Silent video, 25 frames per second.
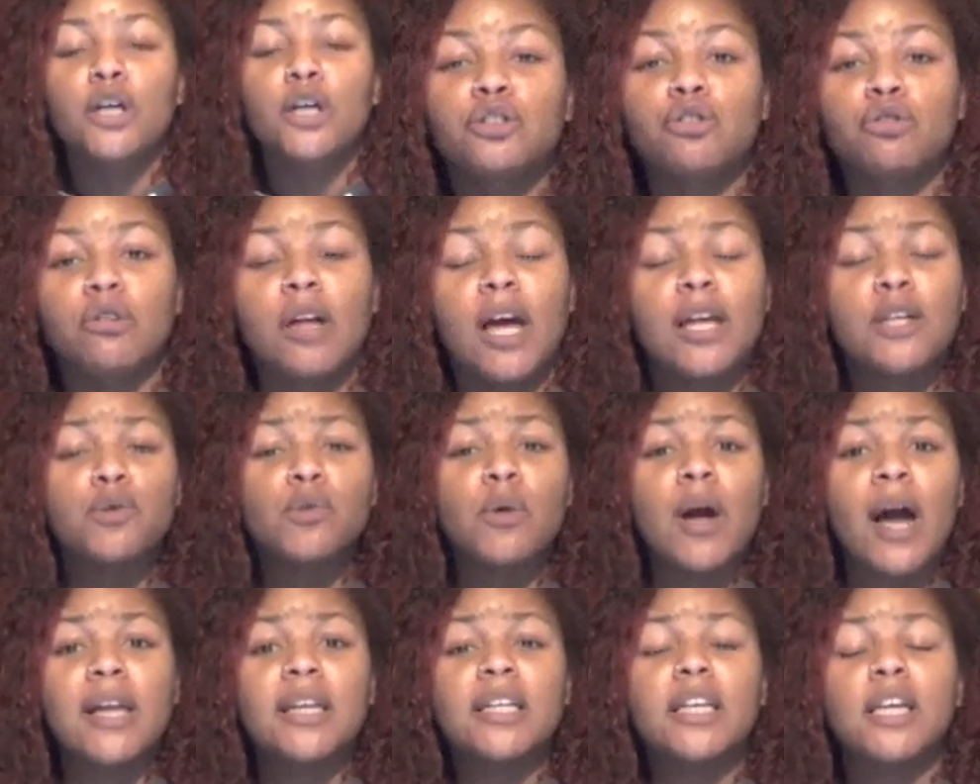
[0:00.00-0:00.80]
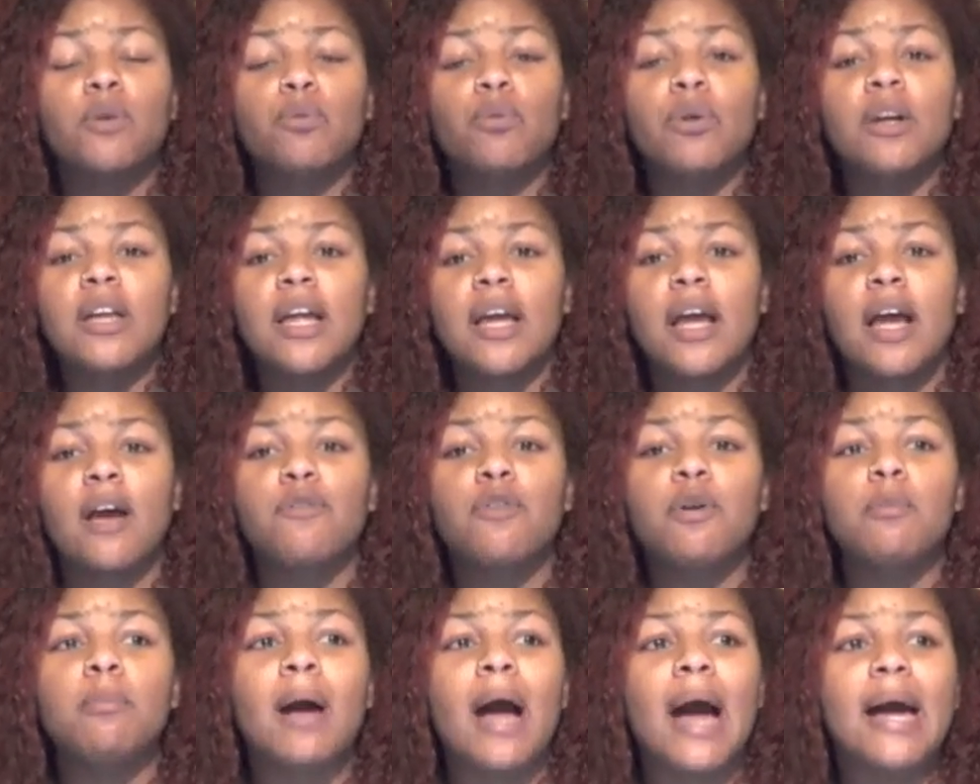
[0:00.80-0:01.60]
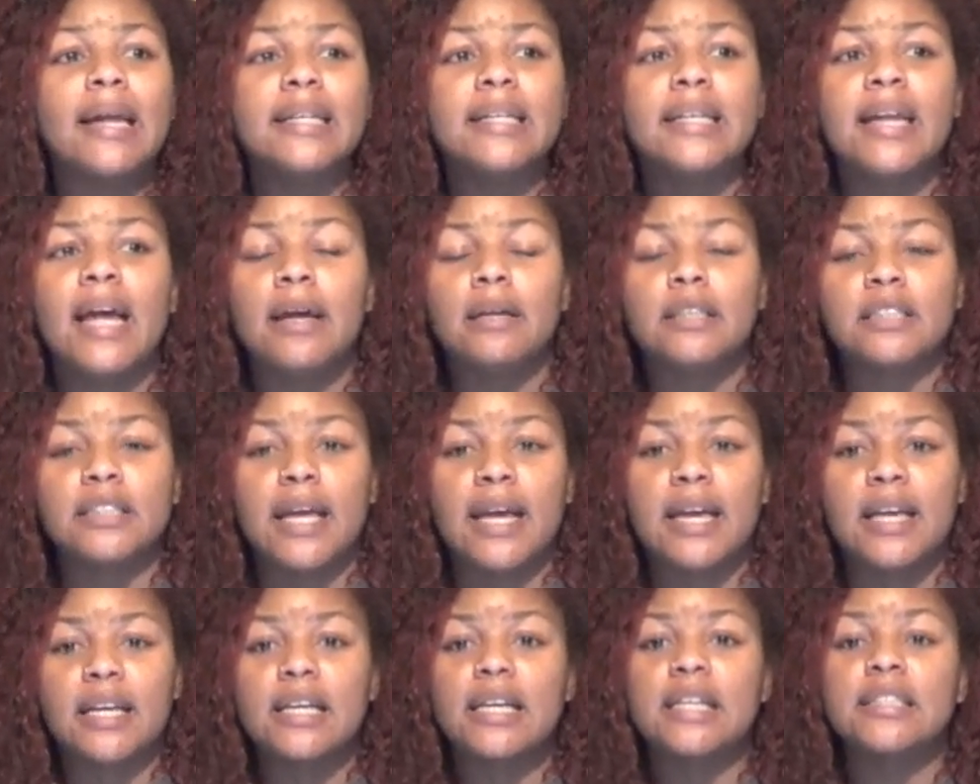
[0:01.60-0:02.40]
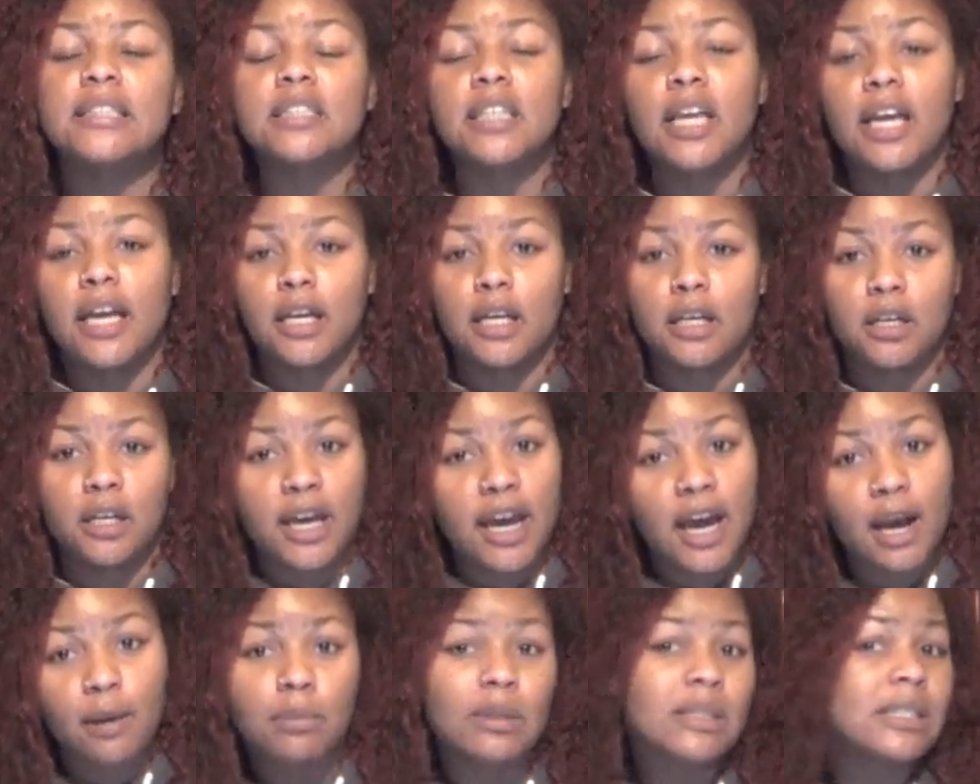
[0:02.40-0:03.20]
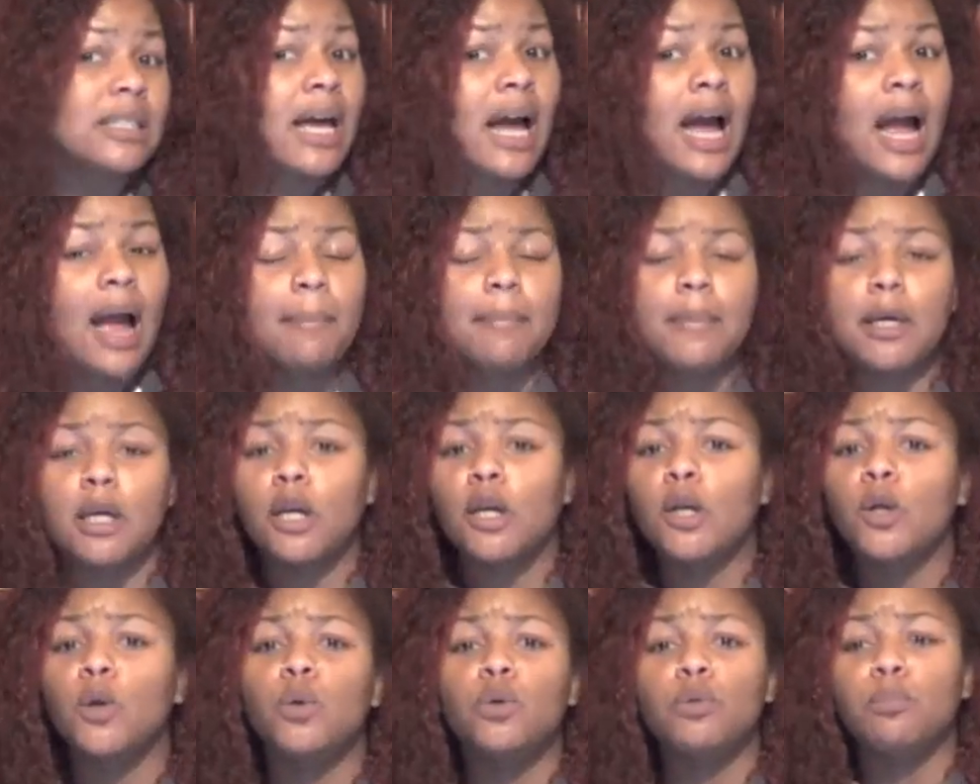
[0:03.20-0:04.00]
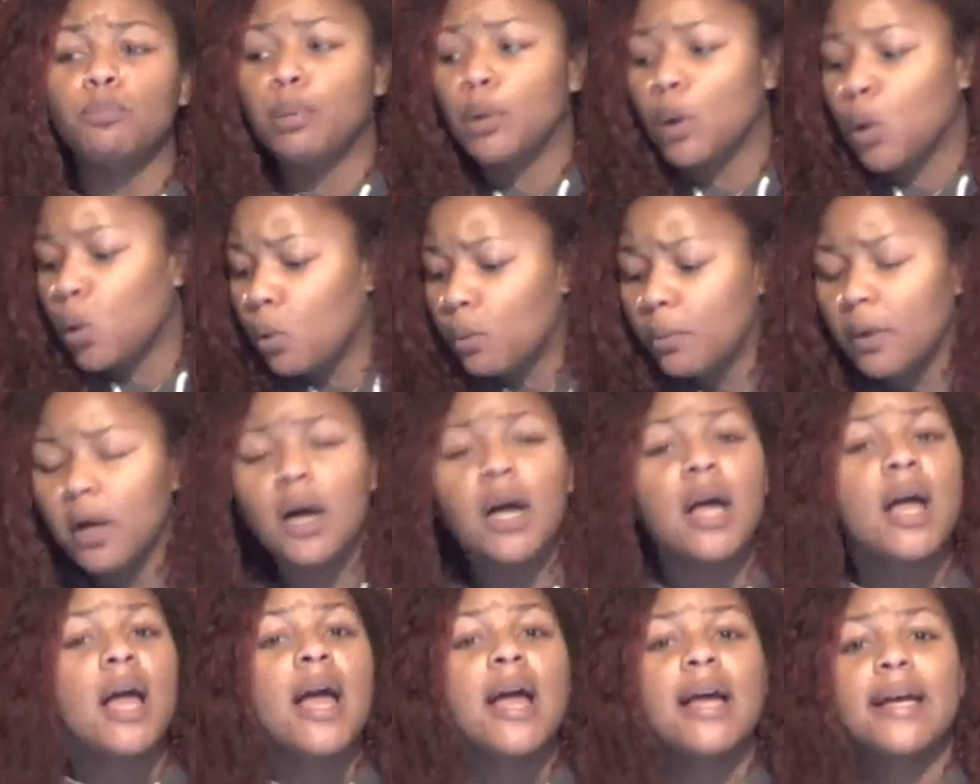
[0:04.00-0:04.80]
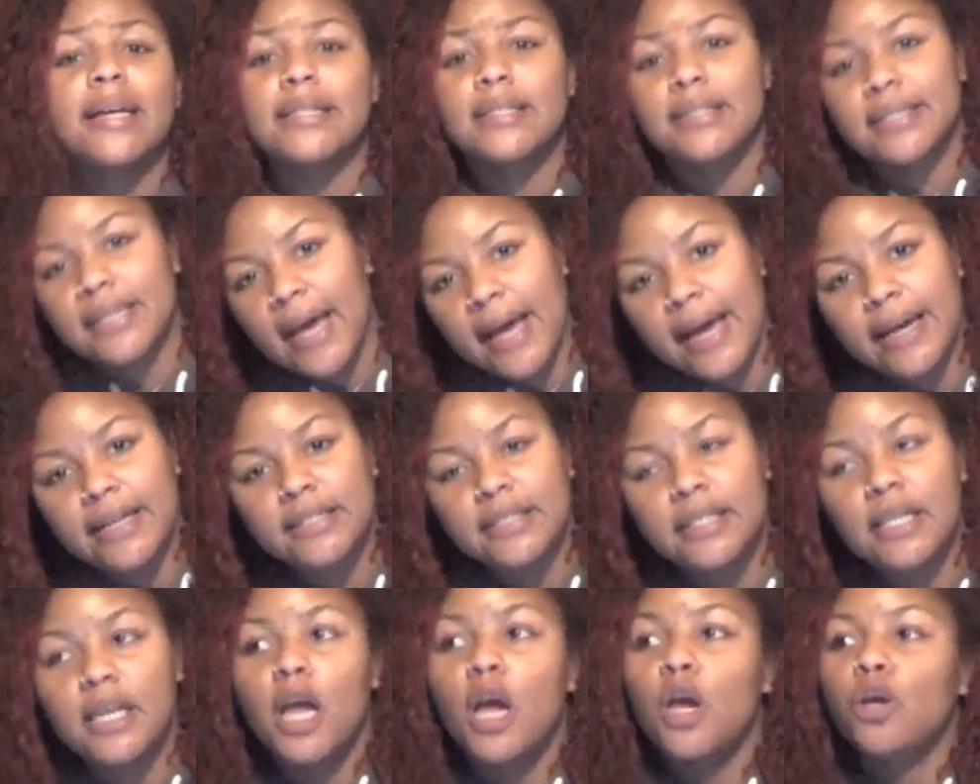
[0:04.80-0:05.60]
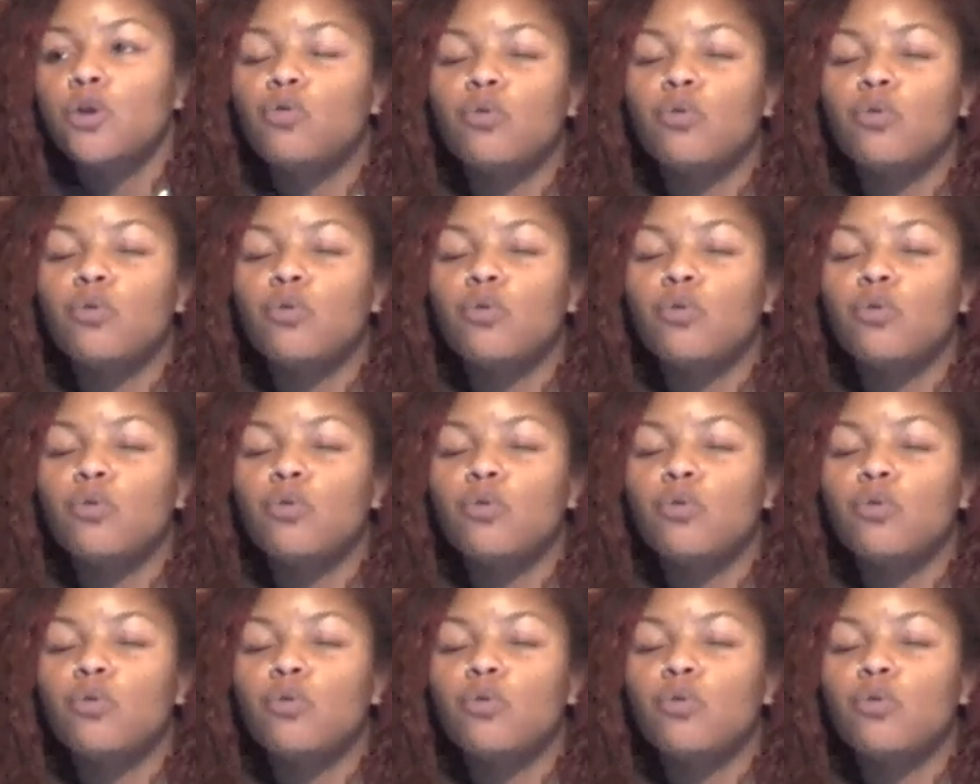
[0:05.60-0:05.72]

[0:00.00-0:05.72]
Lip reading: So now you got to get rid of everybody that gets camera time, including Puma and Sassy.